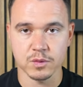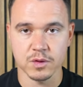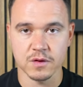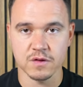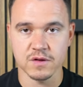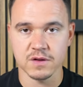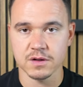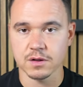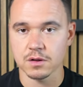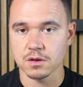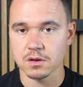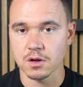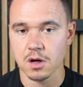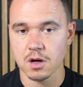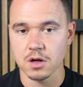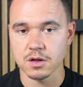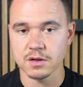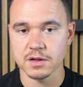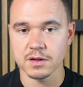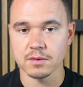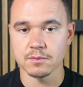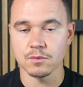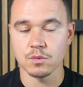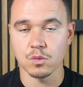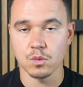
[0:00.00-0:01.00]
ones in their
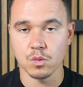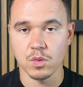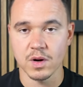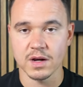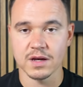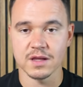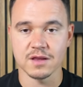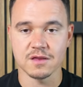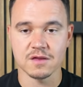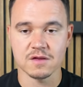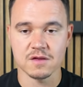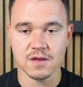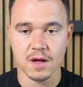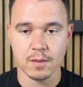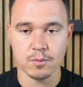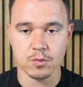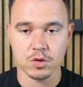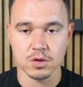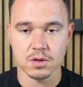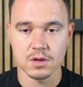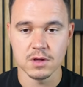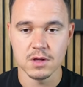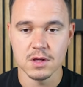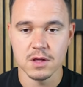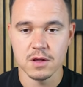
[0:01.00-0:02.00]
garden when it's summer.